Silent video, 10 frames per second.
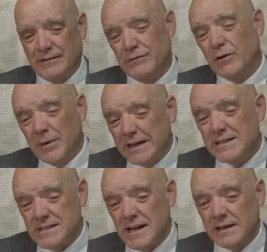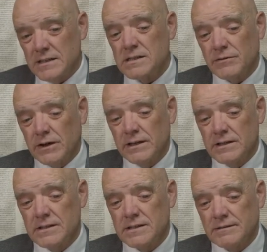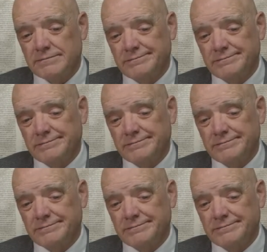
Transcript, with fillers: For my DeSantis friends,